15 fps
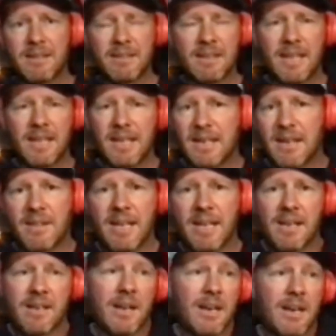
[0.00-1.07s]
you know, they're
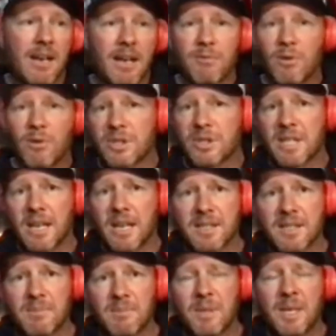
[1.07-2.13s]
kind of like rock stars
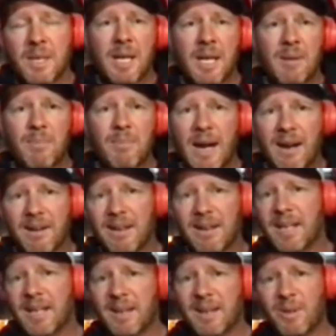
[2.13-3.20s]
in
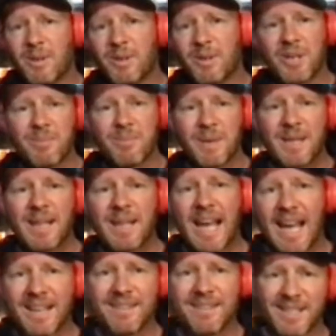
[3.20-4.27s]
paragliding. I'm not trying to be
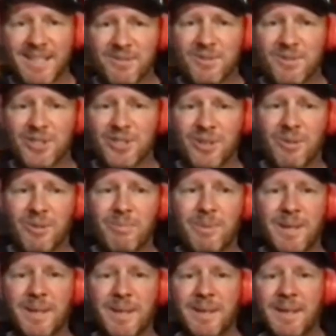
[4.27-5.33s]
that's for sure.
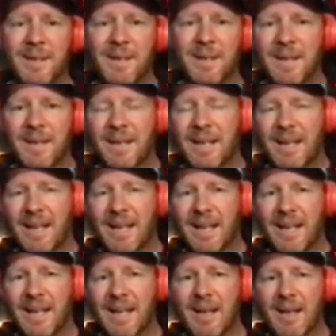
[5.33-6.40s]
But
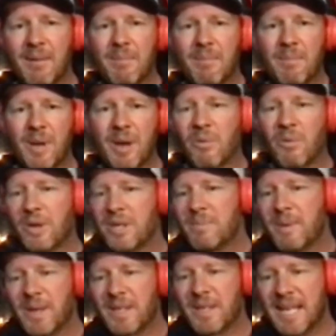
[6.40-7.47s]
I wanted to
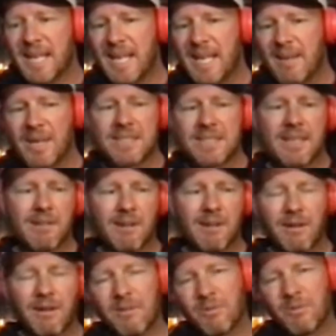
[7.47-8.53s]
be on a team, and I said,
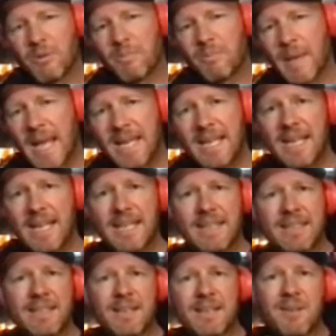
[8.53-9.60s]
oh, well, Benny,
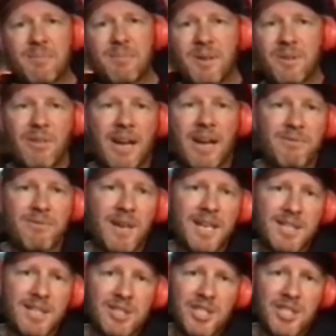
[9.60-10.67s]
you know, my great
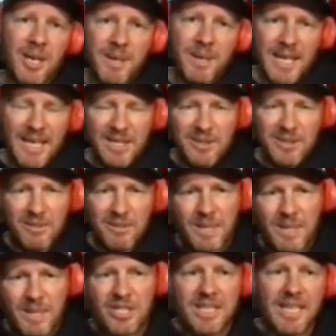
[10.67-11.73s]
friend in Germany, he's on
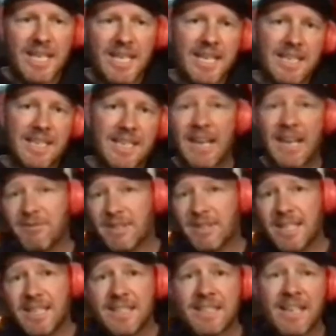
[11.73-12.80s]
BGD and
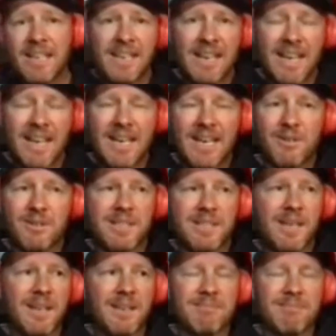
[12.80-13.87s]
Navid. And I was like,